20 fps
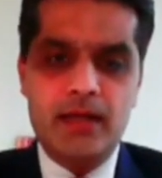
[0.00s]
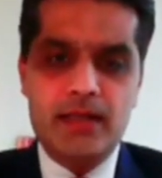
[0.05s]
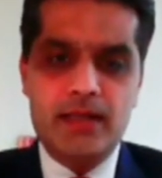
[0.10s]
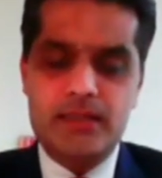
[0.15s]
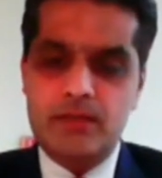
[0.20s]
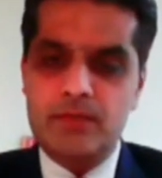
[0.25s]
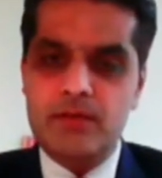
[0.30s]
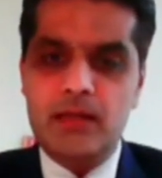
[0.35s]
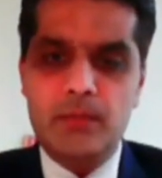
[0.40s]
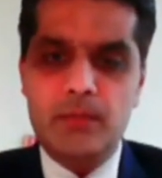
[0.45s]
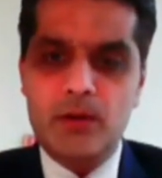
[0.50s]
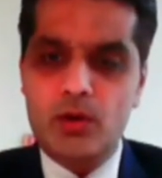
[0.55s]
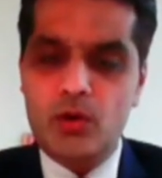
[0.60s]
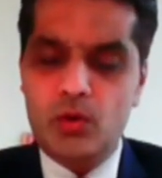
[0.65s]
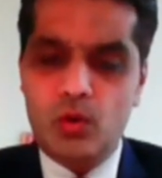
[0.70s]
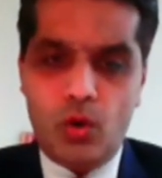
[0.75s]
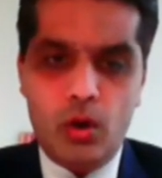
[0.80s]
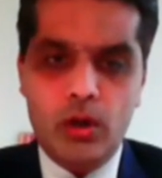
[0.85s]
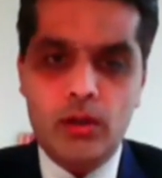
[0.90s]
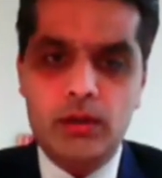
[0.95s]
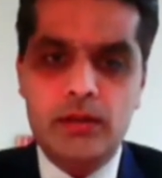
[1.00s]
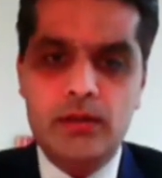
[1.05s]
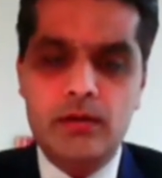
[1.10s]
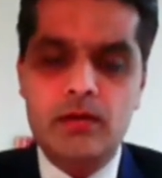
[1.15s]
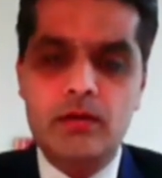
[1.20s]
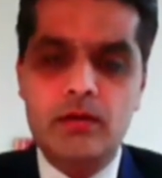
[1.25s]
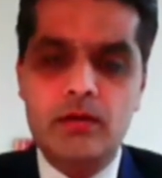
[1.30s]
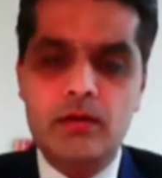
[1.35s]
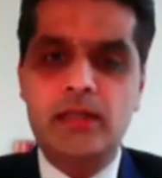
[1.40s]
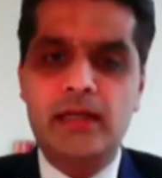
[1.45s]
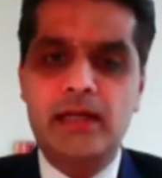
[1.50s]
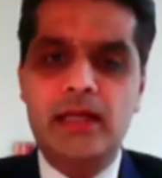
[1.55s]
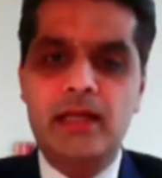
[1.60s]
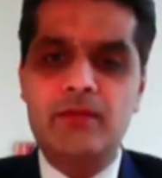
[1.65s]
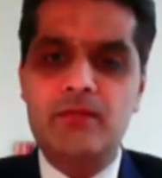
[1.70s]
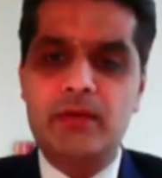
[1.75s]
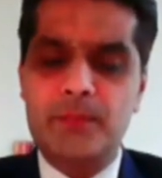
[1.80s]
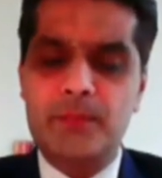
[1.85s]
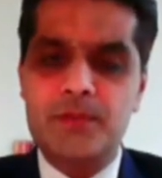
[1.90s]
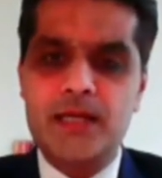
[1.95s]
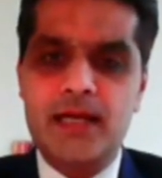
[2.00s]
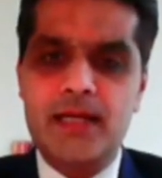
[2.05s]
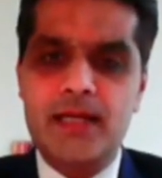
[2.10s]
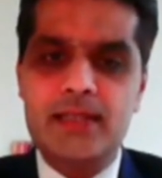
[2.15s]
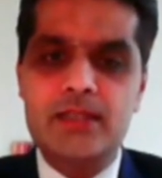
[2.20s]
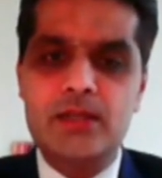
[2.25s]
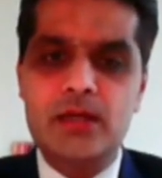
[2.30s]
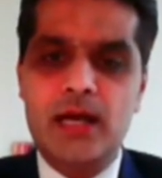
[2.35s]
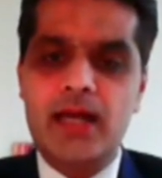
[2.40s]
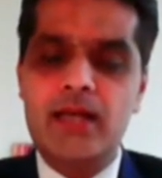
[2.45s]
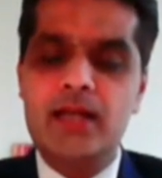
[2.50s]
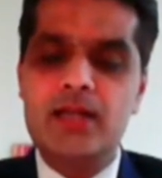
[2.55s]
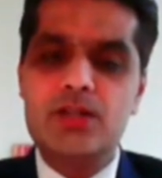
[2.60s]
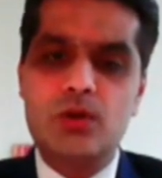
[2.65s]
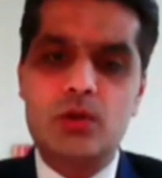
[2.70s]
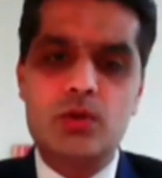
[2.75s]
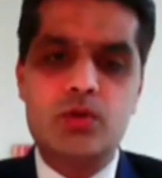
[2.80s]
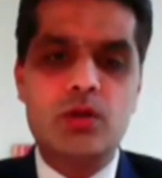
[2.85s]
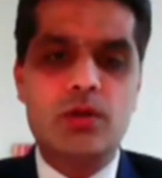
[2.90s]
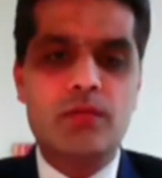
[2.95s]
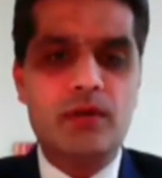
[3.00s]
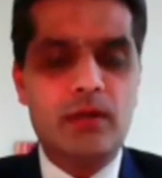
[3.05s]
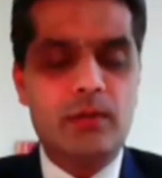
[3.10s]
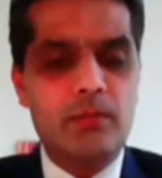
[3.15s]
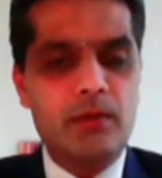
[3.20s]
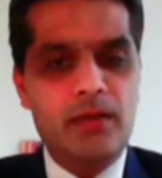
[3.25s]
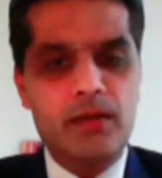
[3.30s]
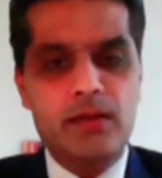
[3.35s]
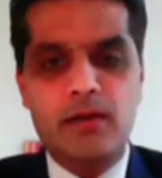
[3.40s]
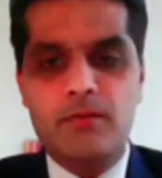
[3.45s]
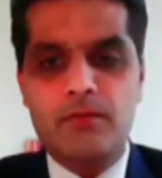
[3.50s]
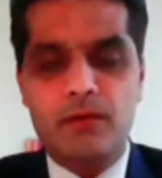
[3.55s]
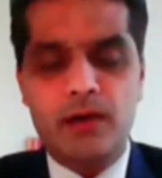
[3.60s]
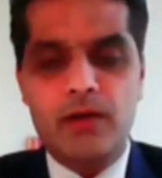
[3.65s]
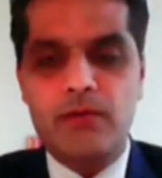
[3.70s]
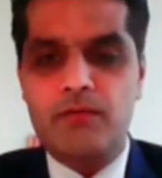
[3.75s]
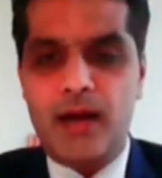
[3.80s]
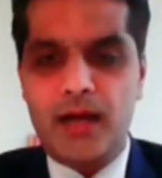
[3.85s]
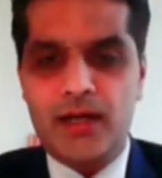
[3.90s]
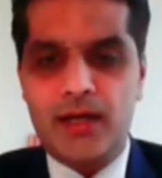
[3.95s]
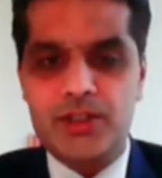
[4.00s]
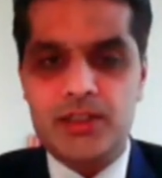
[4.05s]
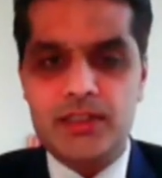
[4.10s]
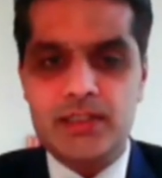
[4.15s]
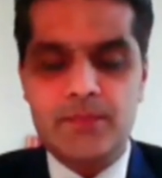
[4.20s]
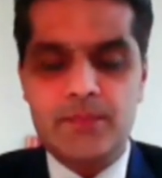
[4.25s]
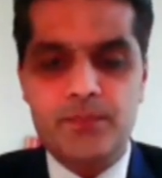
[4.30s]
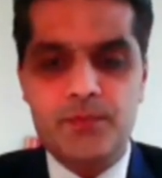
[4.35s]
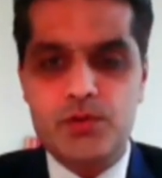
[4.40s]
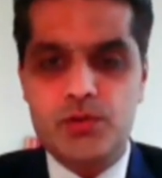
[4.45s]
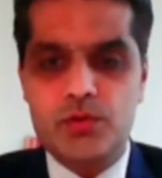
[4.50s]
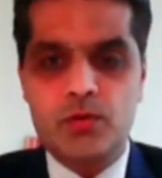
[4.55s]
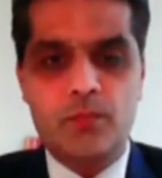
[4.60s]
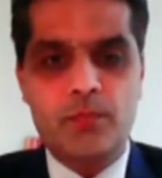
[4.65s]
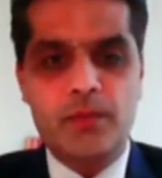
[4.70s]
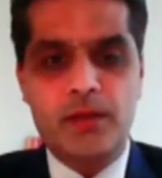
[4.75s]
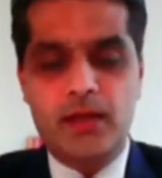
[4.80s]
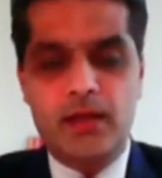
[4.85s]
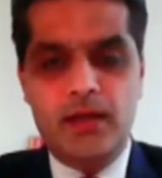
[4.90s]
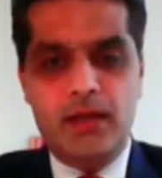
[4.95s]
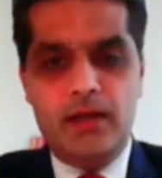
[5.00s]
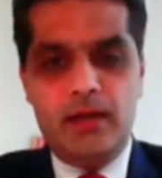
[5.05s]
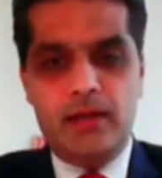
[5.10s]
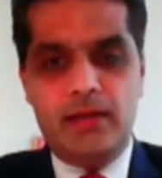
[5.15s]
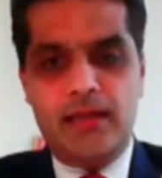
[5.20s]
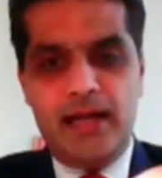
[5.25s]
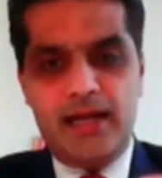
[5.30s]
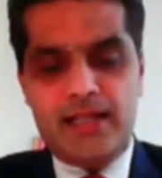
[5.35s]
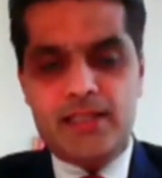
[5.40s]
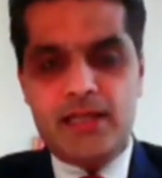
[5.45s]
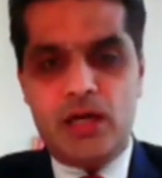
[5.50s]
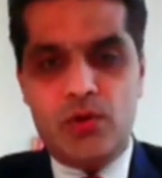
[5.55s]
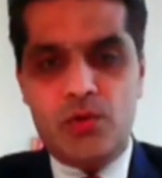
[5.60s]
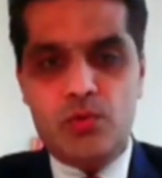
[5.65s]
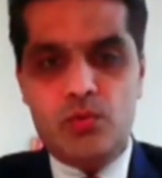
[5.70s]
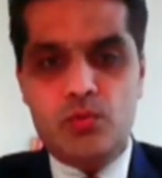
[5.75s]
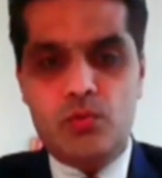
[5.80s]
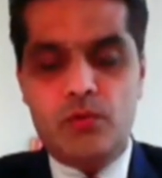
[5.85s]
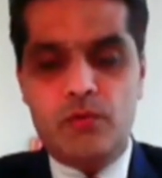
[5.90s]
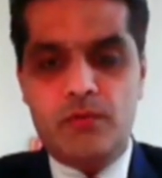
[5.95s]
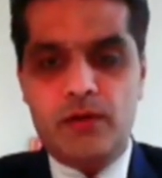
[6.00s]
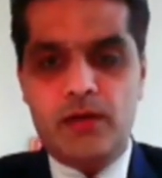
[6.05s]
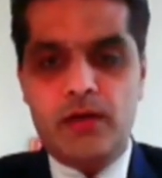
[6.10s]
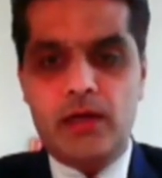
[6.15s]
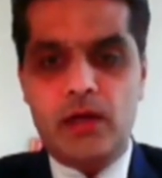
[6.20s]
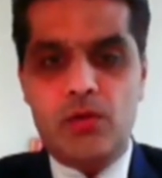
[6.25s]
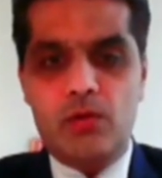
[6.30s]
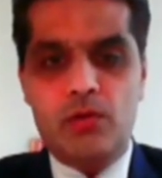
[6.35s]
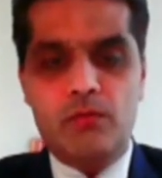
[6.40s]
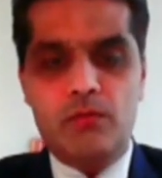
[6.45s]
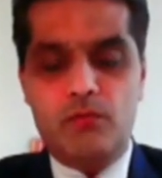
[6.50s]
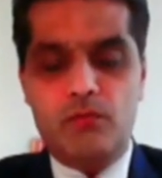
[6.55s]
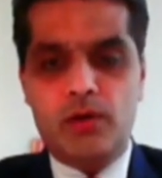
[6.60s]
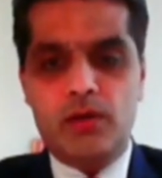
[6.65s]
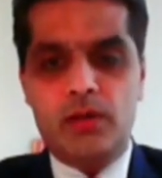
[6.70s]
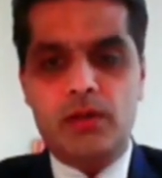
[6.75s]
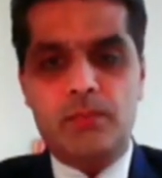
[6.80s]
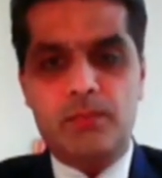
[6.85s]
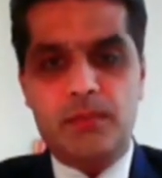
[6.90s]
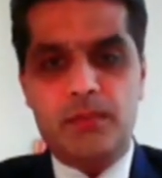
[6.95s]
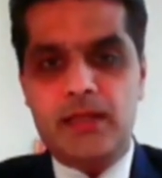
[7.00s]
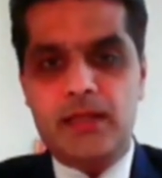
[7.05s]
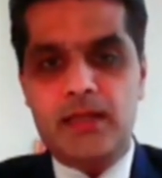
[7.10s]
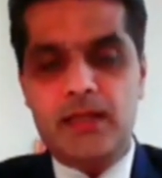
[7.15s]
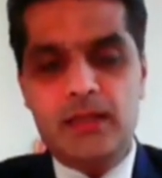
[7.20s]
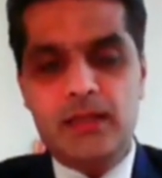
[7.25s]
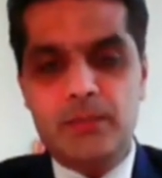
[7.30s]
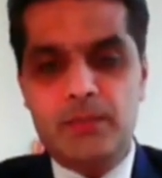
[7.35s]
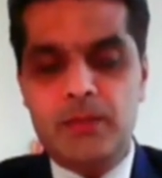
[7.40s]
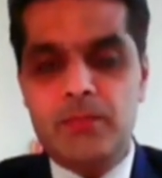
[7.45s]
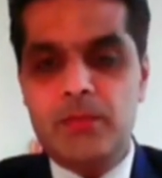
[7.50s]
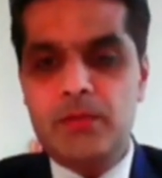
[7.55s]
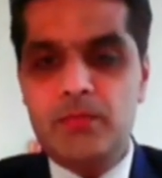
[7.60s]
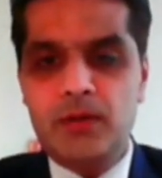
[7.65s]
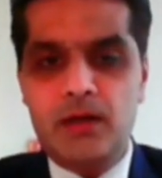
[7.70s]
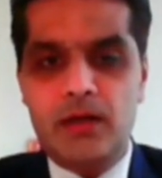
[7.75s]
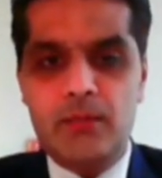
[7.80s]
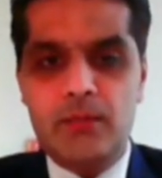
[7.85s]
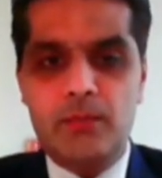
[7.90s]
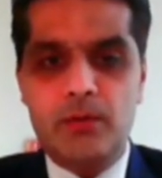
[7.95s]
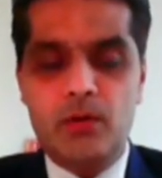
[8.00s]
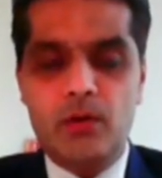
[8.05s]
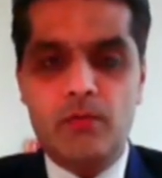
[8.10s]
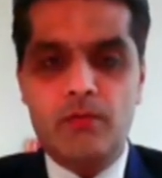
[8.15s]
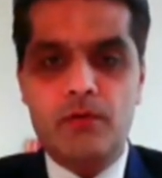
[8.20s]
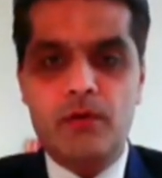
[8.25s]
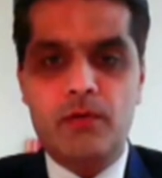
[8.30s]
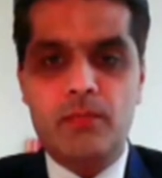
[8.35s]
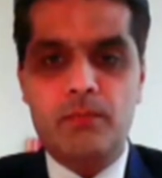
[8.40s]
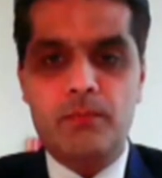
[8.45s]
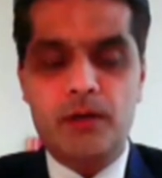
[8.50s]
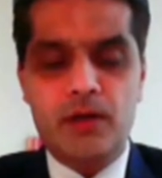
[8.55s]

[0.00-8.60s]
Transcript: It's available on all the leading websites, and it's also available in the fund fact sheets. So that is how you could figure out what the P and the PB multiple of a